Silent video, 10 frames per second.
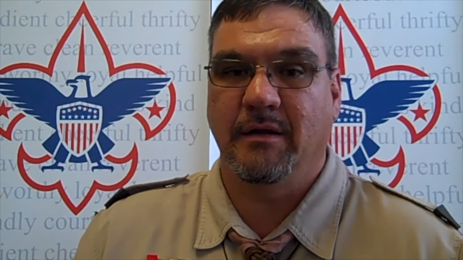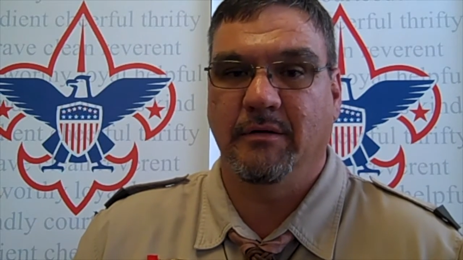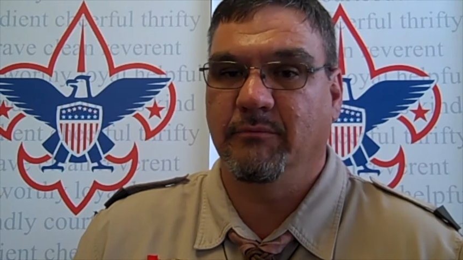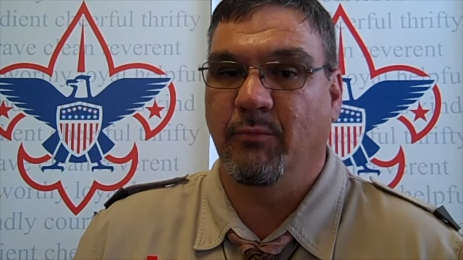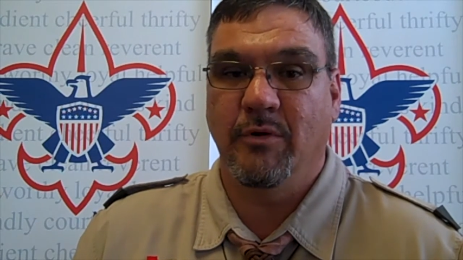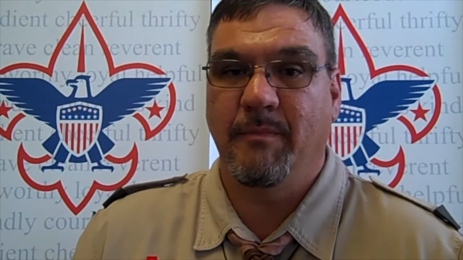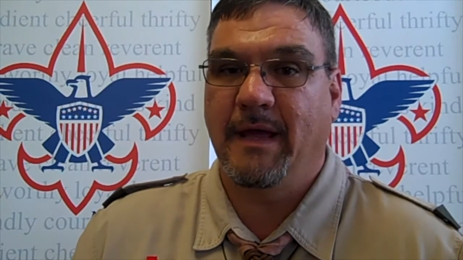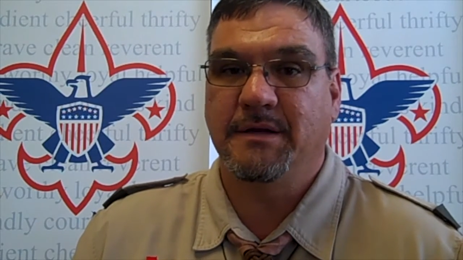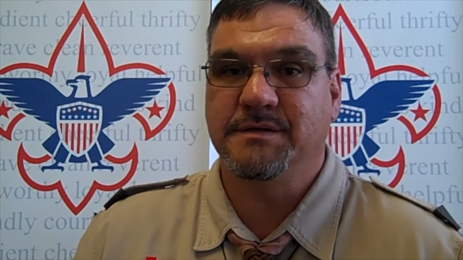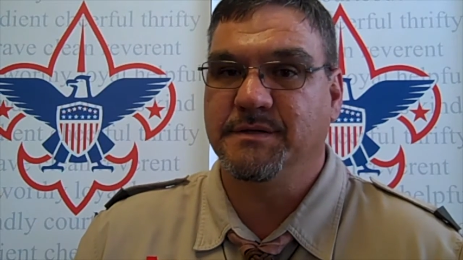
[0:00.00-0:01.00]
and wood
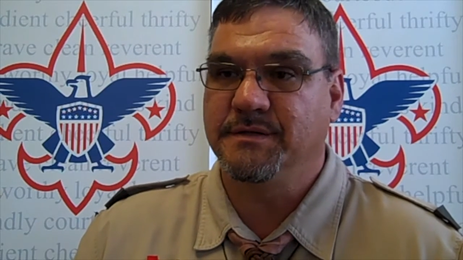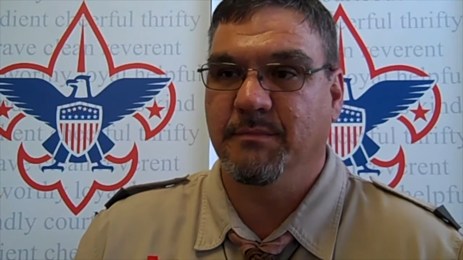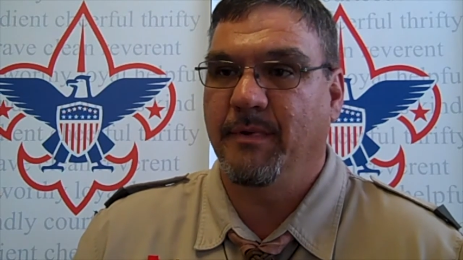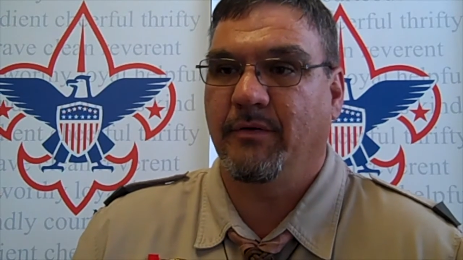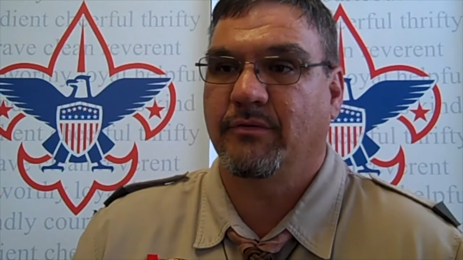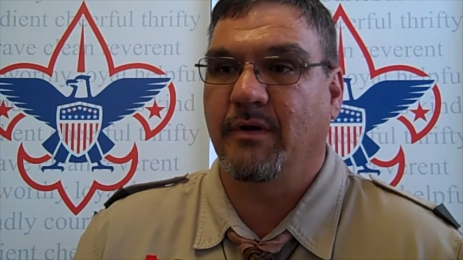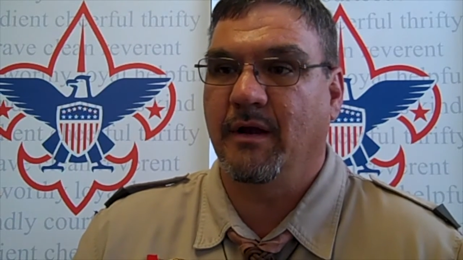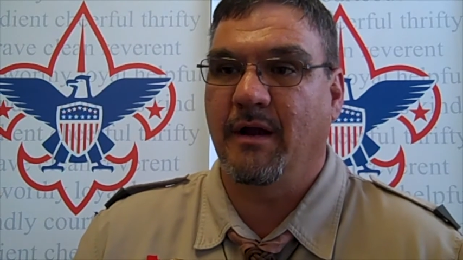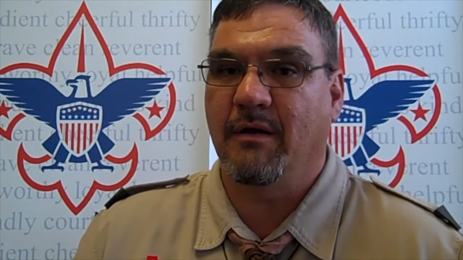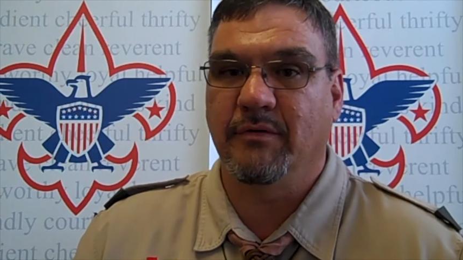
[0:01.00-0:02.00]
badges is the best
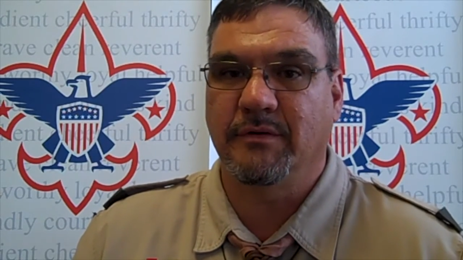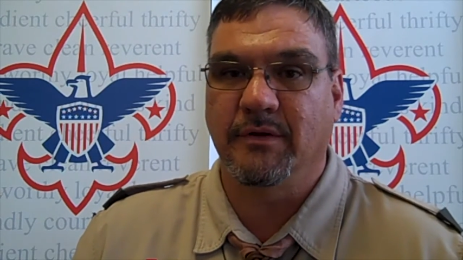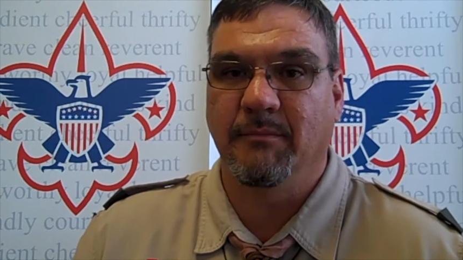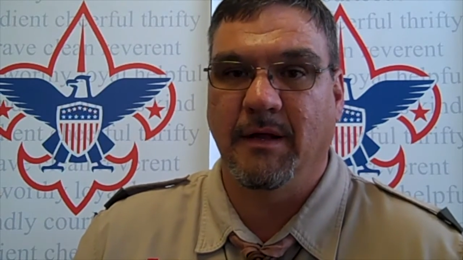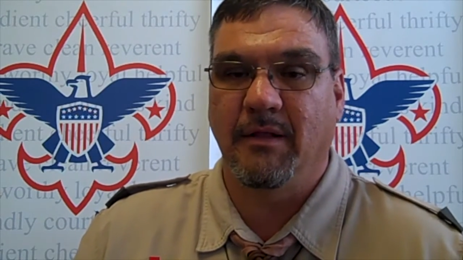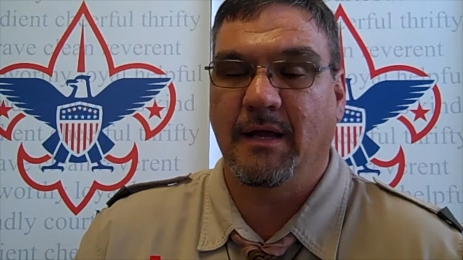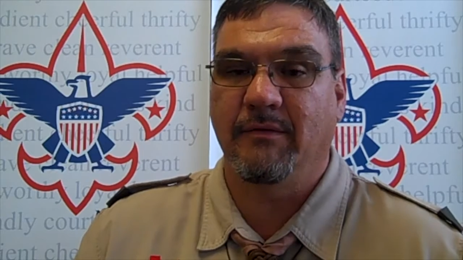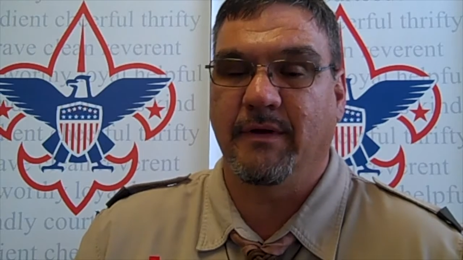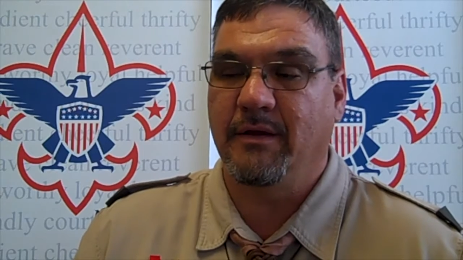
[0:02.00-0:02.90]
training I ever took in my life.